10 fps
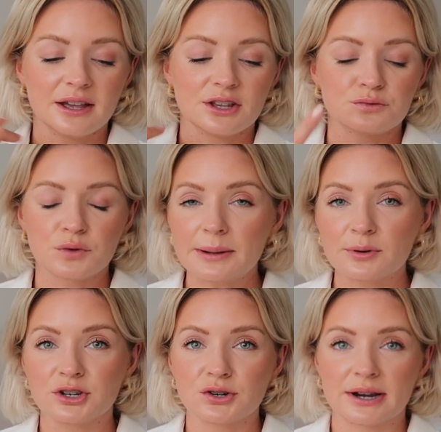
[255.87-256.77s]
It's really
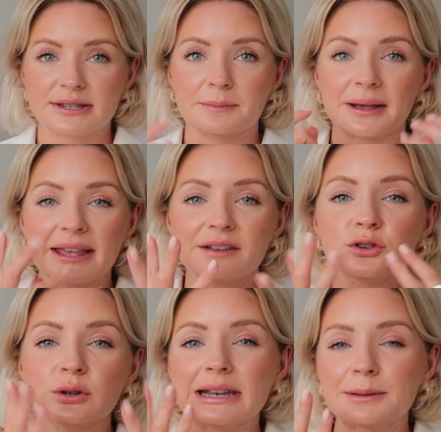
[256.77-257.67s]
moisturising, but it
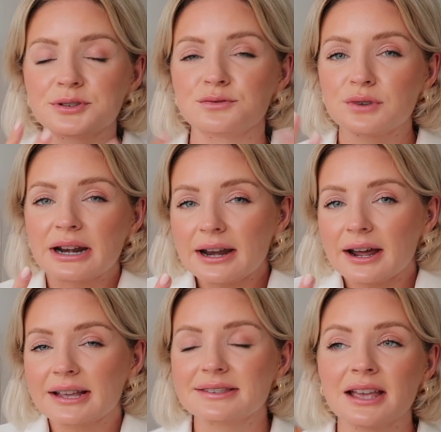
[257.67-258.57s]
gives your lips a really
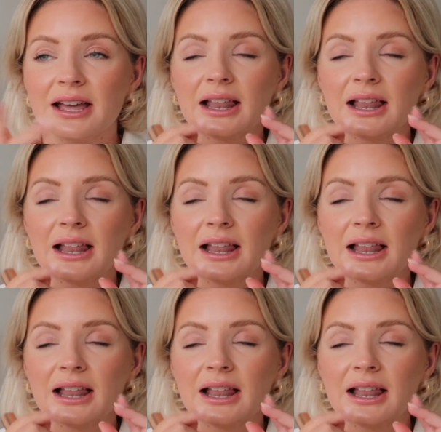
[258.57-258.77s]
nice